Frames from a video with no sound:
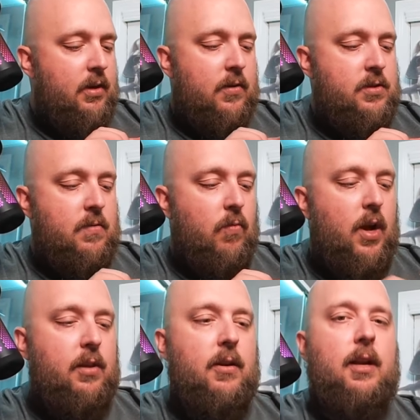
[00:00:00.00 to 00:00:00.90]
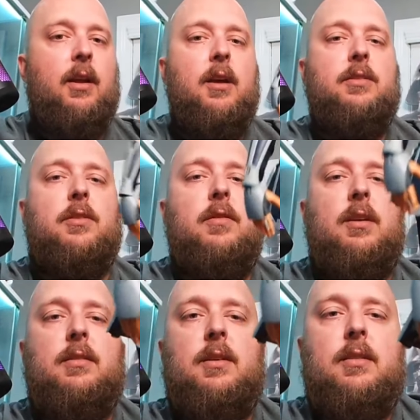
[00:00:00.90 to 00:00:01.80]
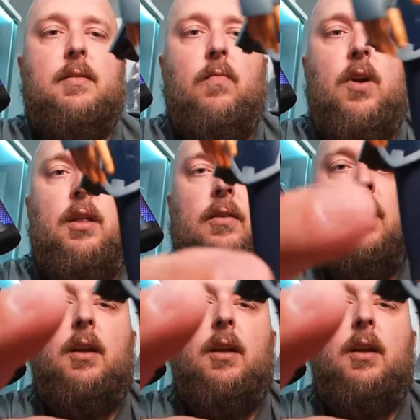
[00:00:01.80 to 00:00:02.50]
do some weathering, so you can see some weathering